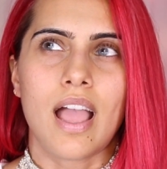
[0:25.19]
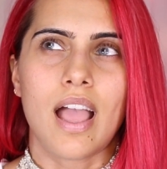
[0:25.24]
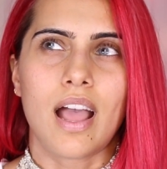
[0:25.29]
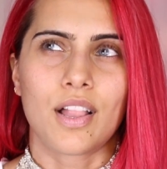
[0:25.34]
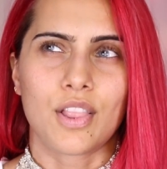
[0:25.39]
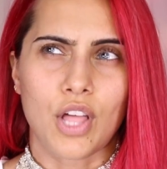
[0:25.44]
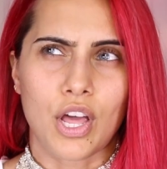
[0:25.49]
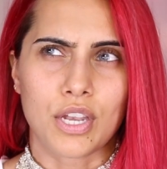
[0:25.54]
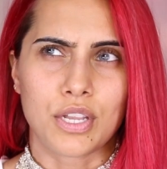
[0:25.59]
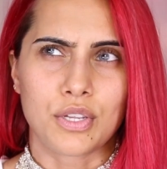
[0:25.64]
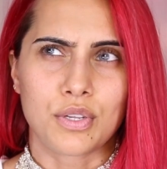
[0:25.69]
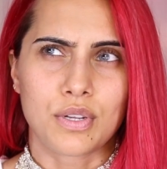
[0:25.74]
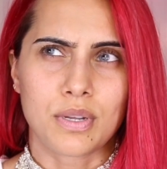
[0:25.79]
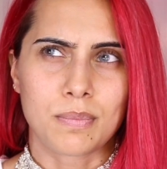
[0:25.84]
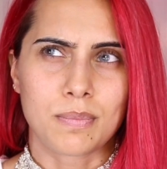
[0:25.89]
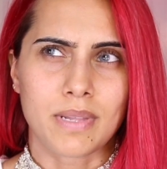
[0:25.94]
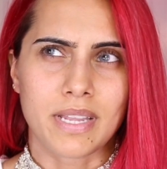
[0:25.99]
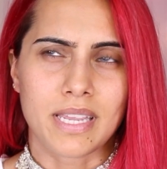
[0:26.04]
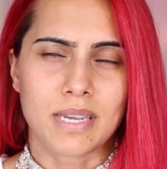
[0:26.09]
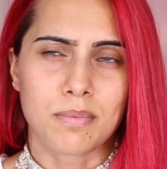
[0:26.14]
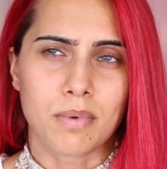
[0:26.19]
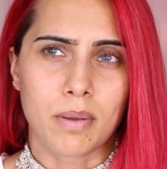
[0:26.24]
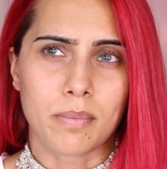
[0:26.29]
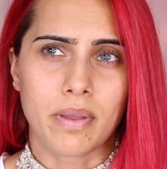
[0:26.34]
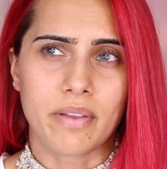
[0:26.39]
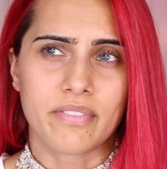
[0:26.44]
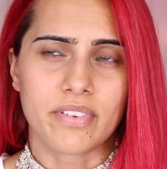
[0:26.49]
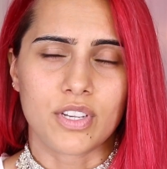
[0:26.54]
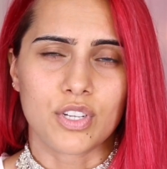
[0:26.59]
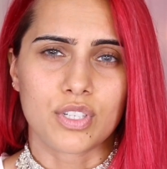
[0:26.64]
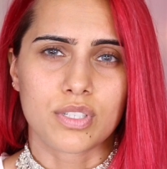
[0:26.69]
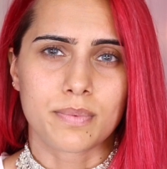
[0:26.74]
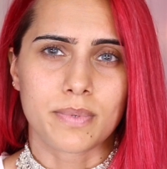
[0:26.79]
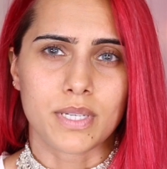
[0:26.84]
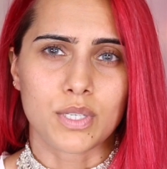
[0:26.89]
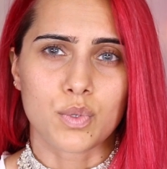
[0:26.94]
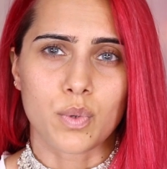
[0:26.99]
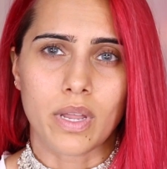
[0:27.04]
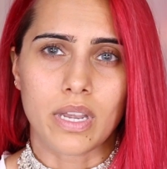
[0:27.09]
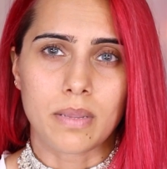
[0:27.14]
a lot of you complain about my videos
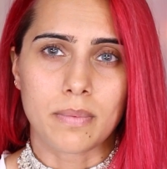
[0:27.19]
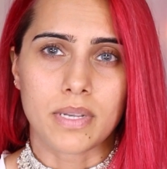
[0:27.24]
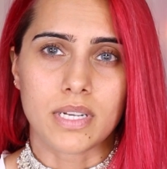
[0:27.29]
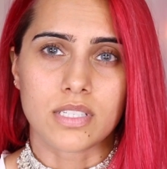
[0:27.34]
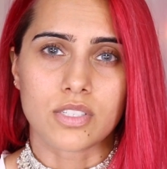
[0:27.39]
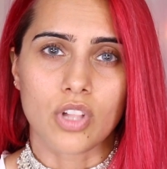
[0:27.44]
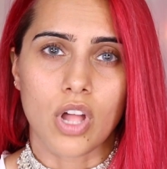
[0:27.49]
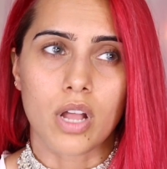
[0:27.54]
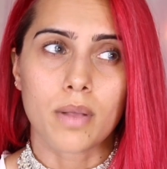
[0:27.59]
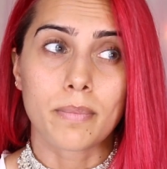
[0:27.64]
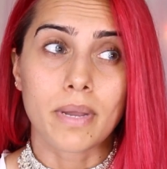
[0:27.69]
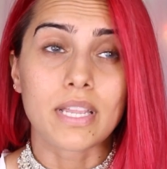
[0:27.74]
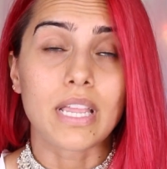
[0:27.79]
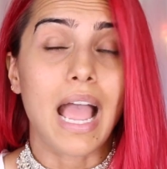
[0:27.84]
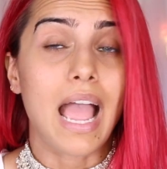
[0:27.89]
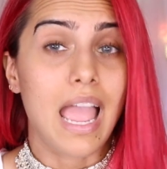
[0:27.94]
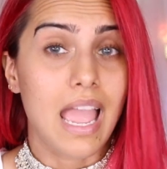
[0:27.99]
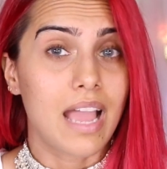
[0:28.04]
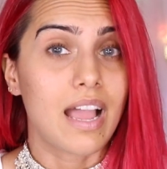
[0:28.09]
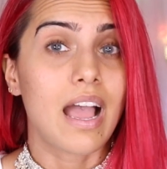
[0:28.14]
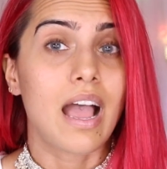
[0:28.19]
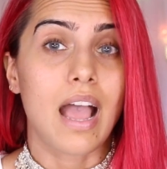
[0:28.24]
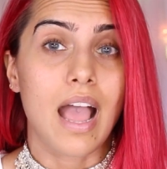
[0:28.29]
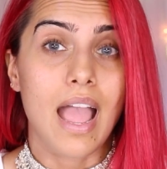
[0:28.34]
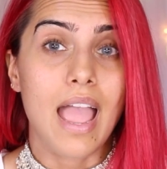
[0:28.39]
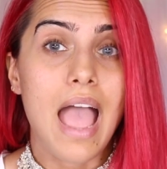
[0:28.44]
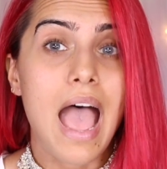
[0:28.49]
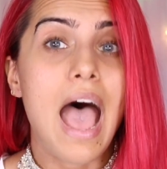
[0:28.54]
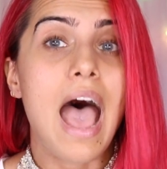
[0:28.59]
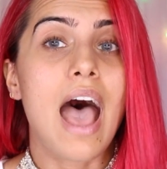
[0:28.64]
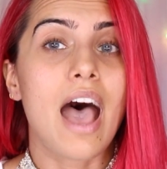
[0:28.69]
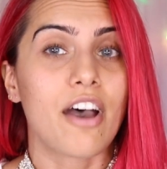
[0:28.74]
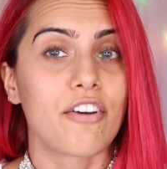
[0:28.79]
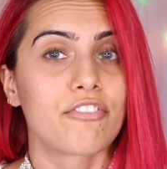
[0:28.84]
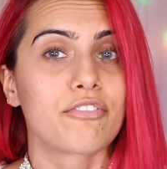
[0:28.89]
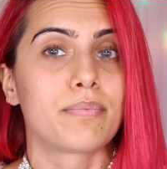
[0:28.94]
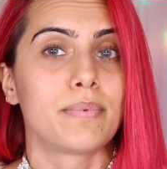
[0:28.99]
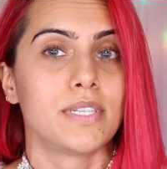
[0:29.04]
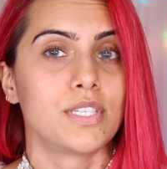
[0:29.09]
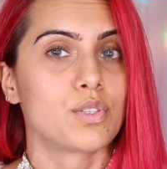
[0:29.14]
being 20 minutes long, but I
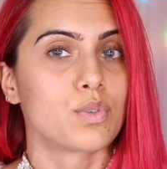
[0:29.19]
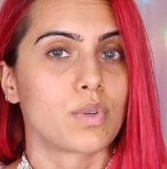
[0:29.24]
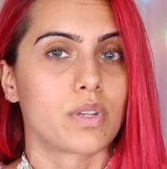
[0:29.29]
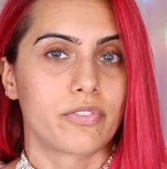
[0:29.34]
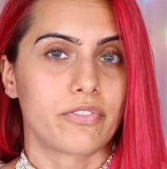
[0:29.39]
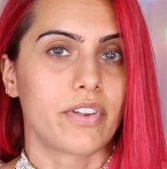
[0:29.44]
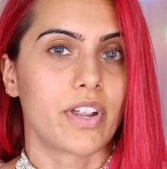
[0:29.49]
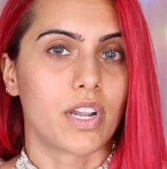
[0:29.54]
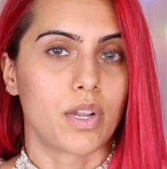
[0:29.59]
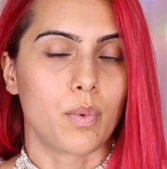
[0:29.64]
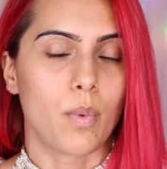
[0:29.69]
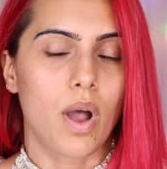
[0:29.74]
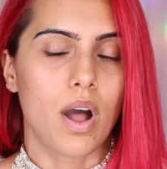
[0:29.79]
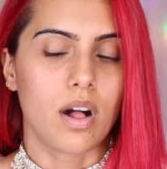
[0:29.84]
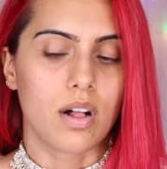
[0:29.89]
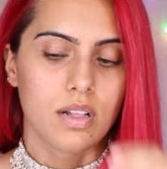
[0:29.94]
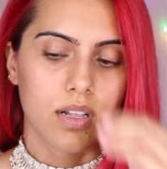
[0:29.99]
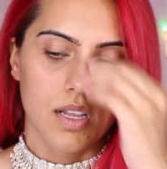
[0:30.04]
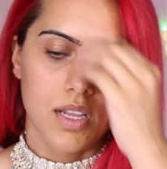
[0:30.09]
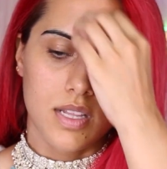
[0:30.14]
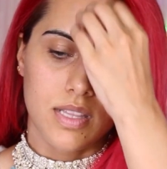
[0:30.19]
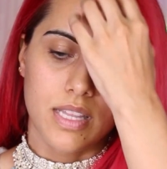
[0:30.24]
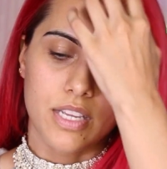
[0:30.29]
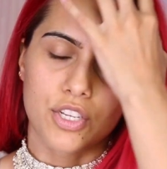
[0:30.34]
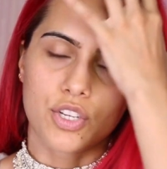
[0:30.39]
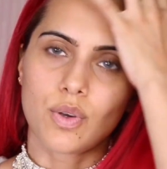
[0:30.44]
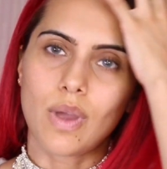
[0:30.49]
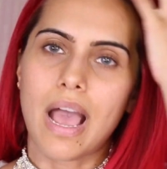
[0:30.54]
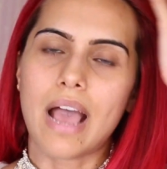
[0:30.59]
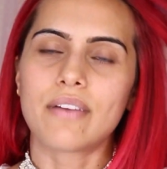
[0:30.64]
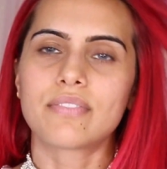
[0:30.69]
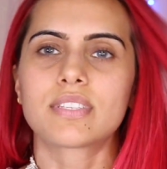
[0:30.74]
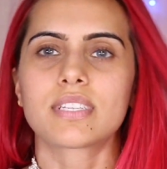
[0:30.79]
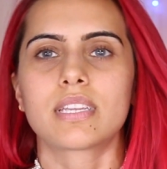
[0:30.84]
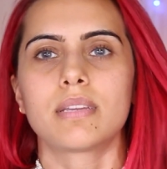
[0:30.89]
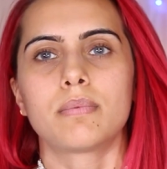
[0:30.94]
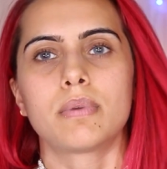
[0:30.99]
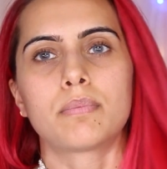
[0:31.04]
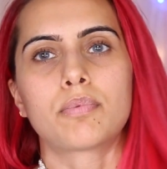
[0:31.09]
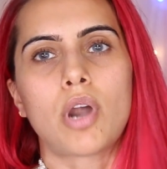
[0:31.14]
have been doing very well. Like, you have to
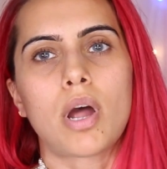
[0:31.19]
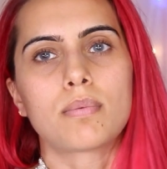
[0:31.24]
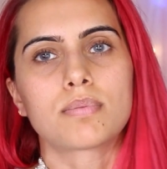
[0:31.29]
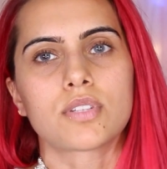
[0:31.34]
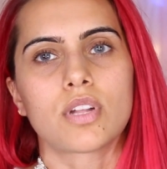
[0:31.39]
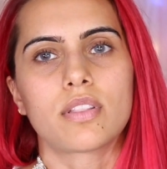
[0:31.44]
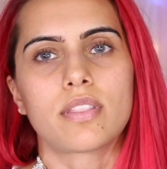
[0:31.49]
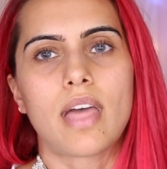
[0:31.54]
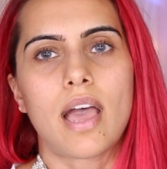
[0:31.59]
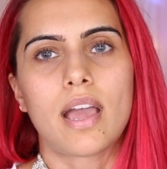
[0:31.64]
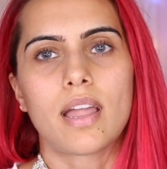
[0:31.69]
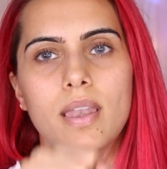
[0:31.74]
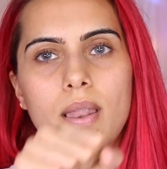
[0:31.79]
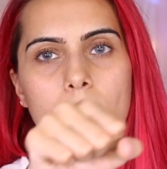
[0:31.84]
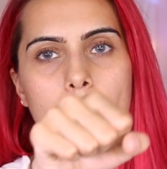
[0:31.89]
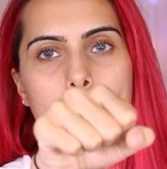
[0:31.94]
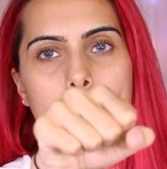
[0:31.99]
give me props on that.